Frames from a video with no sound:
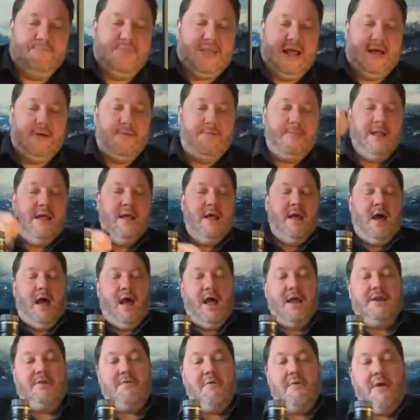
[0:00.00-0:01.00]
Now,
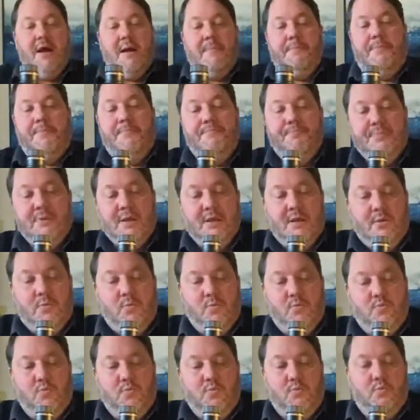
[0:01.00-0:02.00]
I grew up
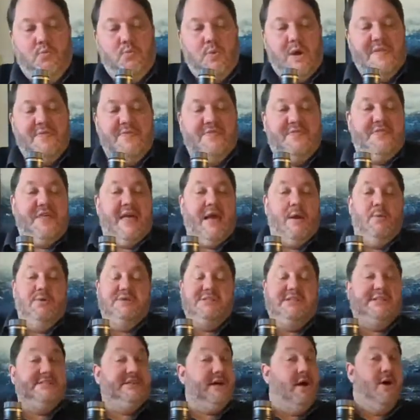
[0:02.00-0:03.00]
when there
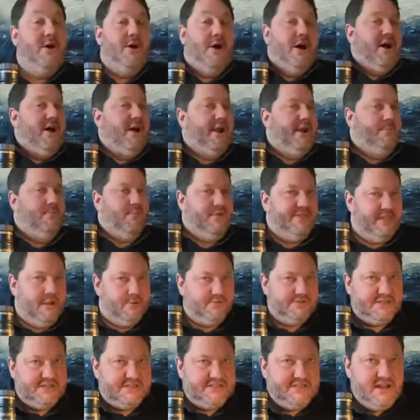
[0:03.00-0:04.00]
was a
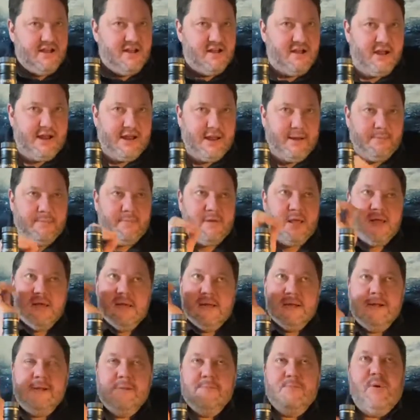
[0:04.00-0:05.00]
time,
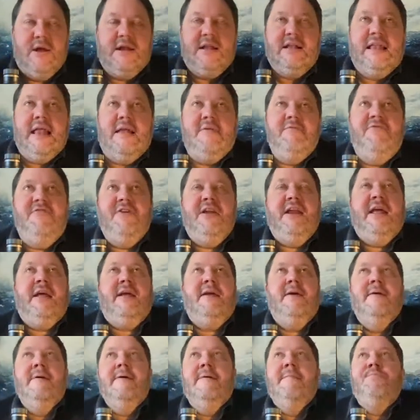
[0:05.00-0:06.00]
when
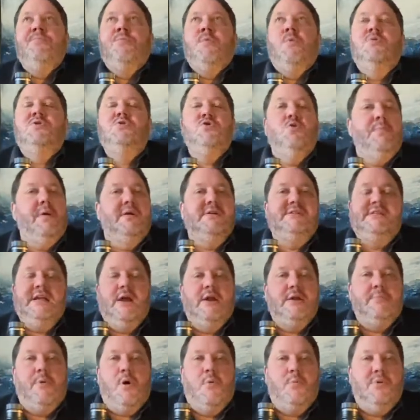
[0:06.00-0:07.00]
Glenfiddich was almost the
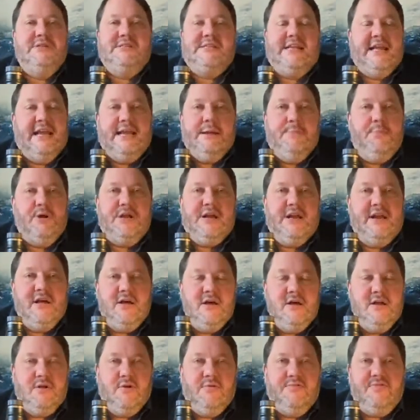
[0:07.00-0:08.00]
only malt whisky anybody had
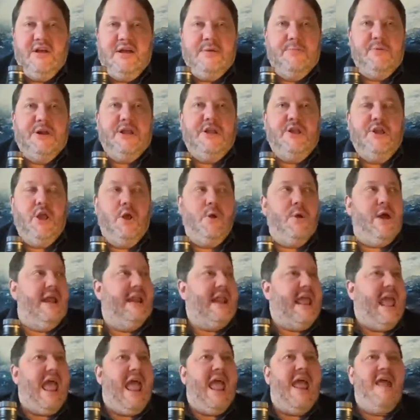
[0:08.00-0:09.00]
heard of, or anybody knew,
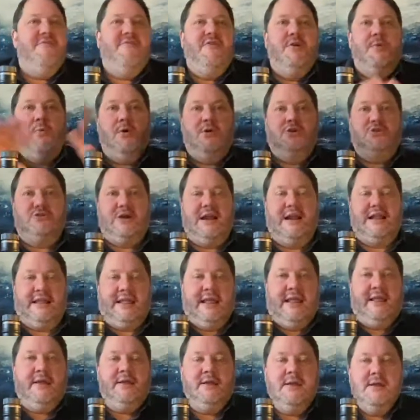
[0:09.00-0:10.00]
and everyone
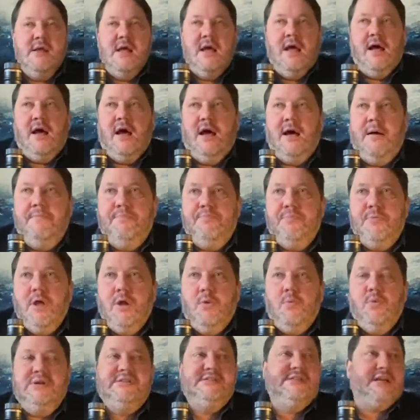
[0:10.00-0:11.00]
drank it.
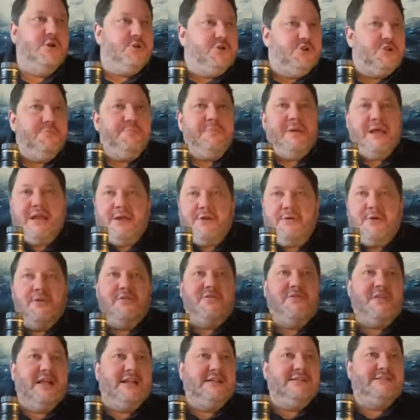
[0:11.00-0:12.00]
With social media
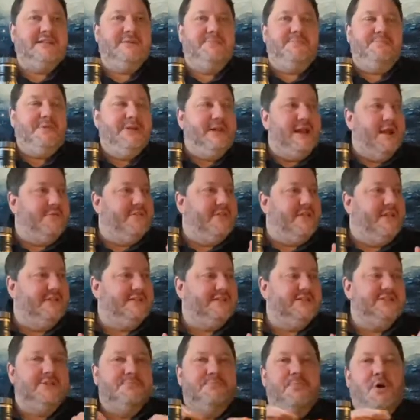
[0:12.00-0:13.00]
and things, that, you know,
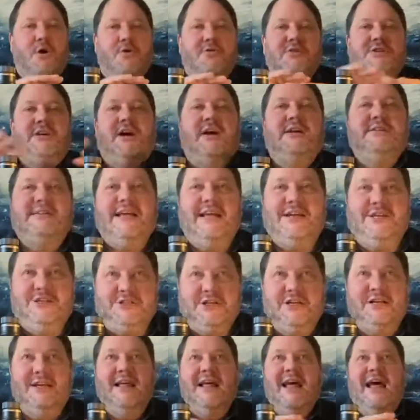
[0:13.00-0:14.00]
there's a
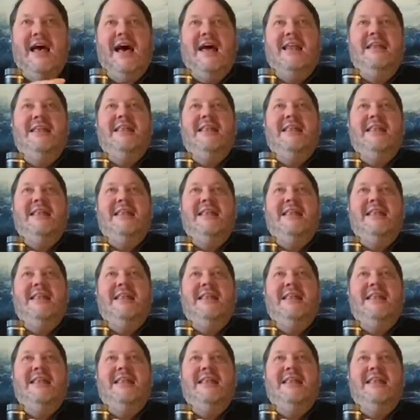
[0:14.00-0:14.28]
democratisation, a